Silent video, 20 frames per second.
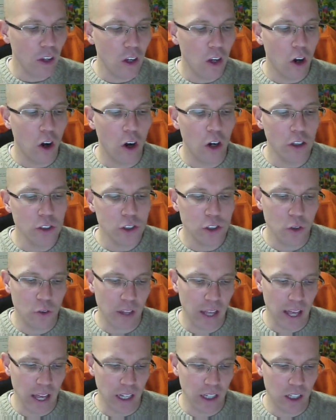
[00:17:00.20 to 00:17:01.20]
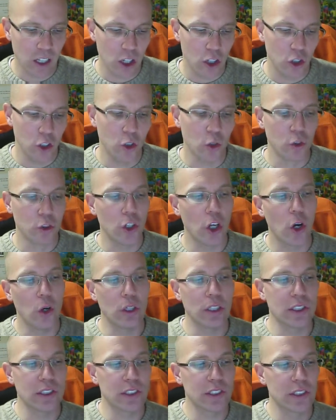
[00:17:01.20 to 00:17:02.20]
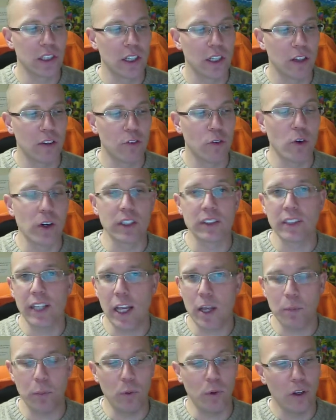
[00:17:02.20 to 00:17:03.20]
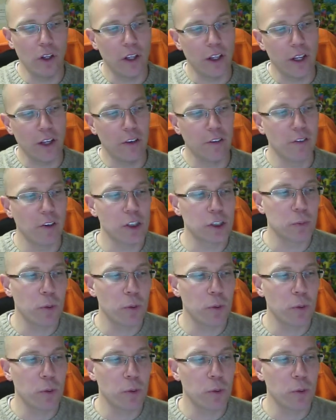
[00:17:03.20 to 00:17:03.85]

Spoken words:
Also then, you'll notice, for example, in the first